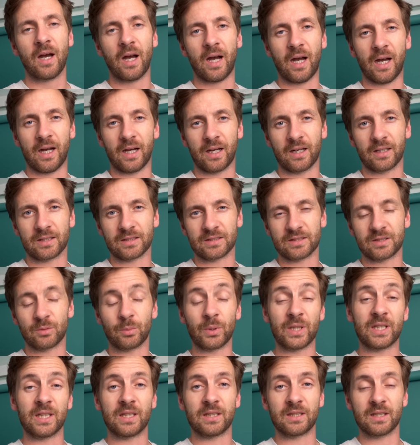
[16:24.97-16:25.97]
and
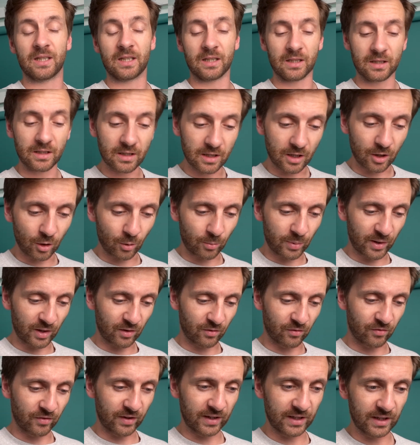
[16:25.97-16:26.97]
we did a little bit
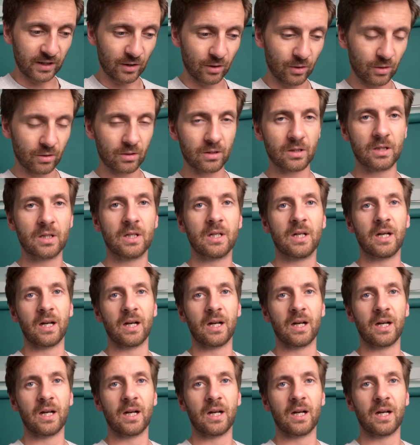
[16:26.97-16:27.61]
of video,